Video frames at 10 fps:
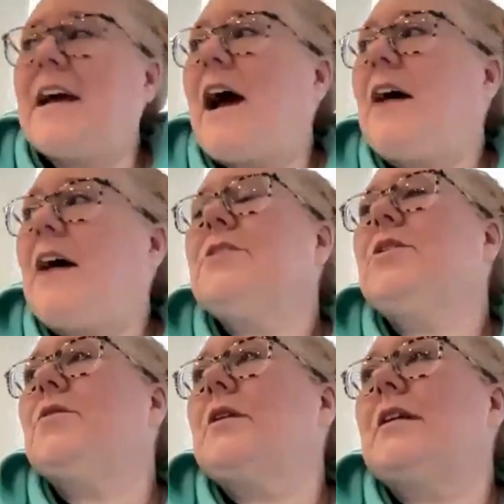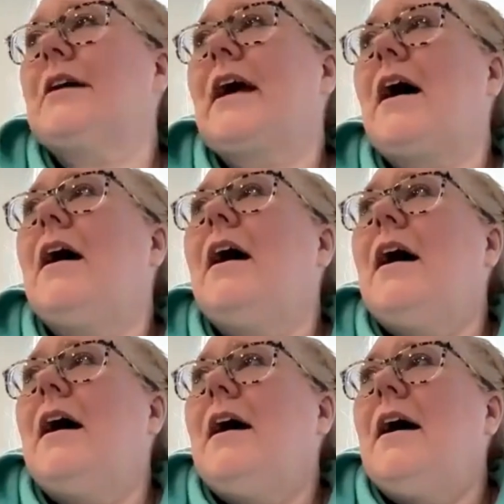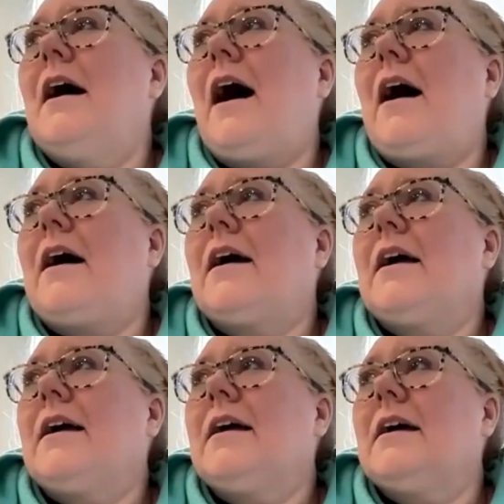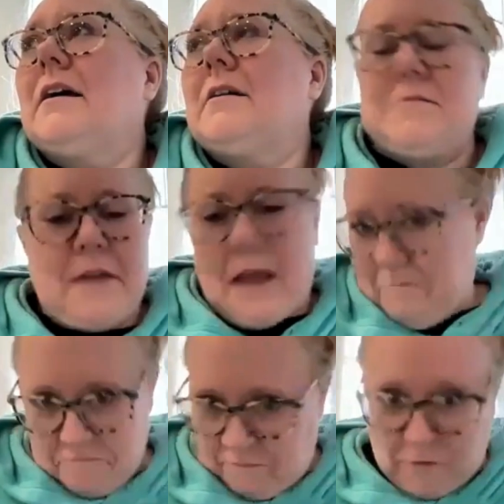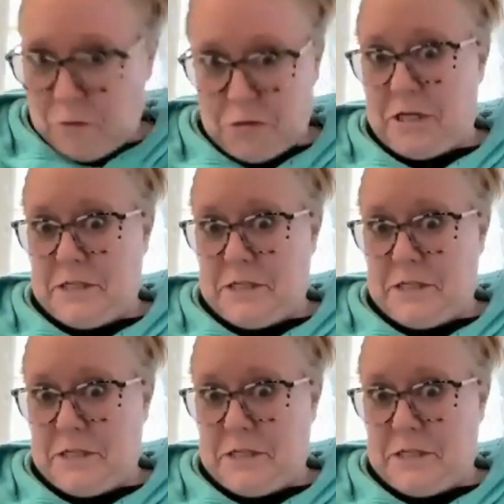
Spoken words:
And I'll tell you, like, I, full